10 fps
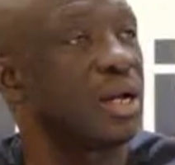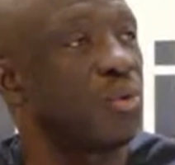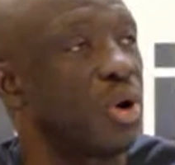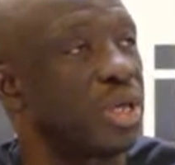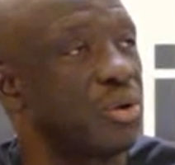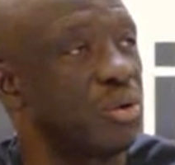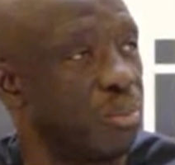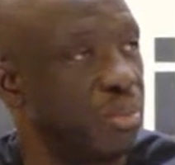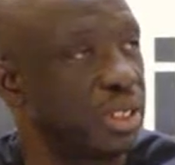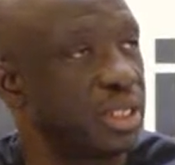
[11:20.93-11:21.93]
working group,
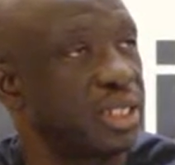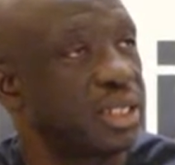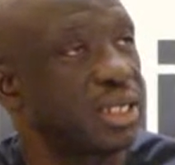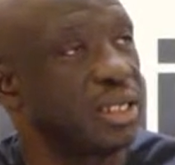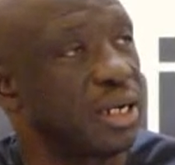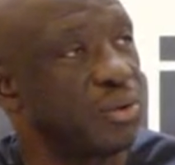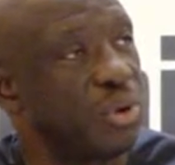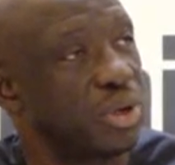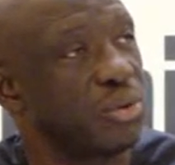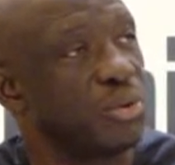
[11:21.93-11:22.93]
and that technical
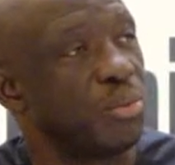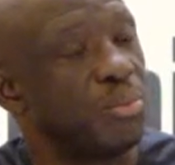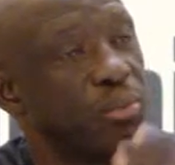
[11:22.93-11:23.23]
working group,